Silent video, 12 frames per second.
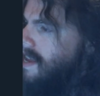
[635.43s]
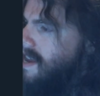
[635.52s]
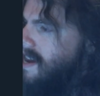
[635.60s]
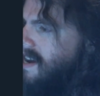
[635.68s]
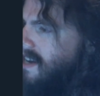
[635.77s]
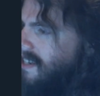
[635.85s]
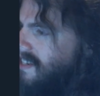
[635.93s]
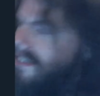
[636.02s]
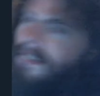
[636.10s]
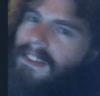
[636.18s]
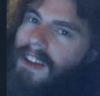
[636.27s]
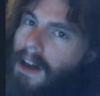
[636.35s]
Uh,
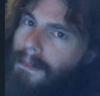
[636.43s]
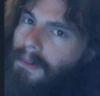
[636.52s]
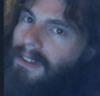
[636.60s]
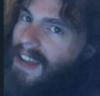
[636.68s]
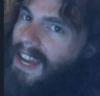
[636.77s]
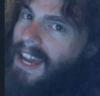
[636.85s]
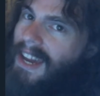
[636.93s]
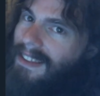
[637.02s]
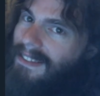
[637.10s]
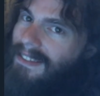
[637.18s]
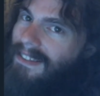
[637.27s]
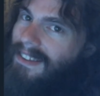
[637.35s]
just a couple
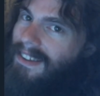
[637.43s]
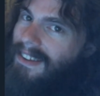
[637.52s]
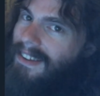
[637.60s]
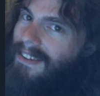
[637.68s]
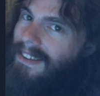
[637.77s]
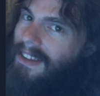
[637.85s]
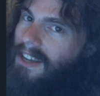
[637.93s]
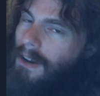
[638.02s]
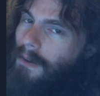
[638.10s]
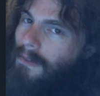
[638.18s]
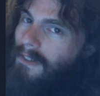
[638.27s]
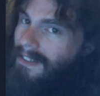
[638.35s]
decades, you
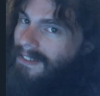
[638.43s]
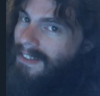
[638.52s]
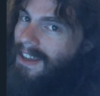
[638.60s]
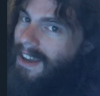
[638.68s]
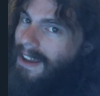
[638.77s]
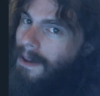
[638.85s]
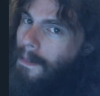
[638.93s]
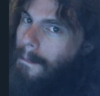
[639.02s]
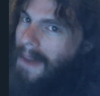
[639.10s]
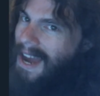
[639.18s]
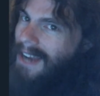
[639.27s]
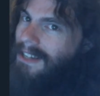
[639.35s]
know, since they
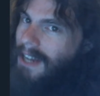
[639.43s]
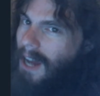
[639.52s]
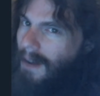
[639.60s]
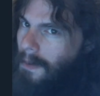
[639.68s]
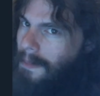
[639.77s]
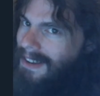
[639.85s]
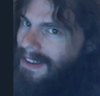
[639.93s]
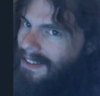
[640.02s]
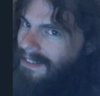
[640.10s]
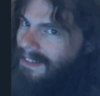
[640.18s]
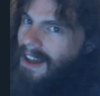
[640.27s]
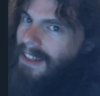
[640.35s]
backed a government.
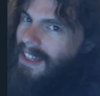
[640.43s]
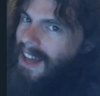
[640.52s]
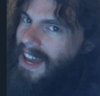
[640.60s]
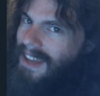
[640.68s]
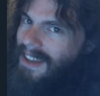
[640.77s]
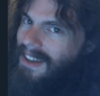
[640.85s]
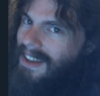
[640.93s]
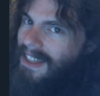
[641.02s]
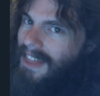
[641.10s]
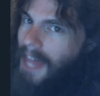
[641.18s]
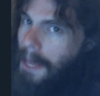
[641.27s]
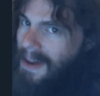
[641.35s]
It's not like
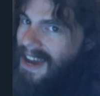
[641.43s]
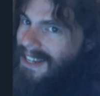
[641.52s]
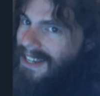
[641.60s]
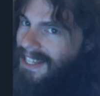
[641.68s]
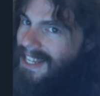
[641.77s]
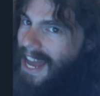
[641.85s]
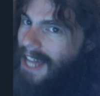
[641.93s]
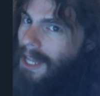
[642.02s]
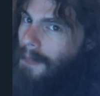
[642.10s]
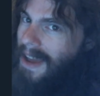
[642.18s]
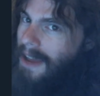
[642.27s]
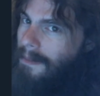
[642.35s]
they backed the
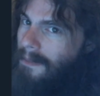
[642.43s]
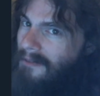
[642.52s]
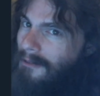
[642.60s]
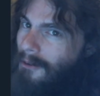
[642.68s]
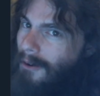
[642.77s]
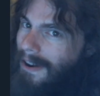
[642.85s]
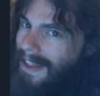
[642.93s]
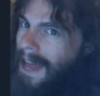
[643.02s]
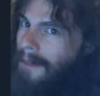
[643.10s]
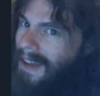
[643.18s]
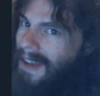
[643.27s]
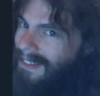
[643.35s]
Taliban before, and
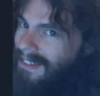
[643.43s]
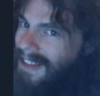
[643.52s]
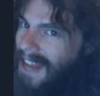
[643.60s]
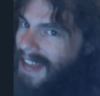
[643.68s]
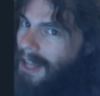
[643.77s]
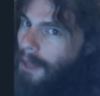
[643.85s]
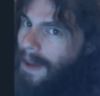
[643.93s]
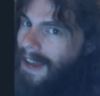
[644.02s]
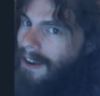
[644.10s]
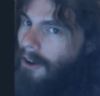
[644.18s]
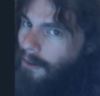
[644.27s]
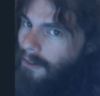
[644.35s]
that makes the Taliban
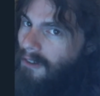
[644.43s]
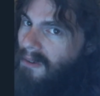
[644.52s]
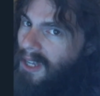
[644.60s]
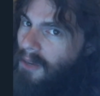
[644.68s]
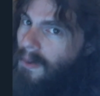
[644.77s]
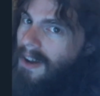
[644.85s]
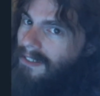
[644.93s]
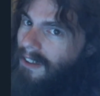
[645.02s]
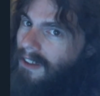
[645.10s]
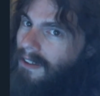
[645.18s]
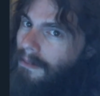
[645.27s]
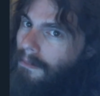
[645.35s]
also a US
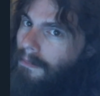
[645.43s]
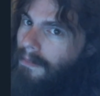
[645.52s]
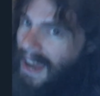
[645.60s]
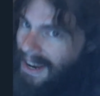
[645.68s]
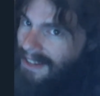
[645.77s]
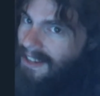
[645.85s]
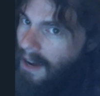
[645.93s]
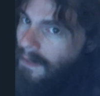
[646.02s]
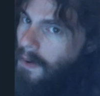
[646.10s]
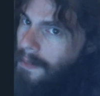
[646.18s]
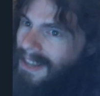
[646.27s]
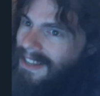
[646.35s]
backed
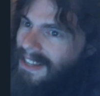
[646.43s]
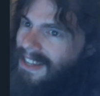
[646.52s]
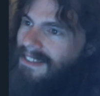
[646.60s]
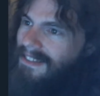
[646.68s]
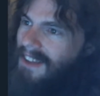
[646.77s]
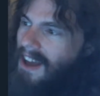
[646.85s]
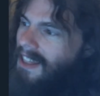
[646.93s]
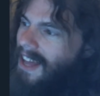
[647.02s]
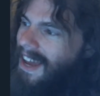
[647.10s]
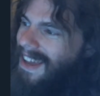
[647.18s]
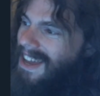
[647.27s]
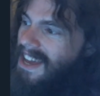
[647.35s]
government, and it's not
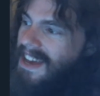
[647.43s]
like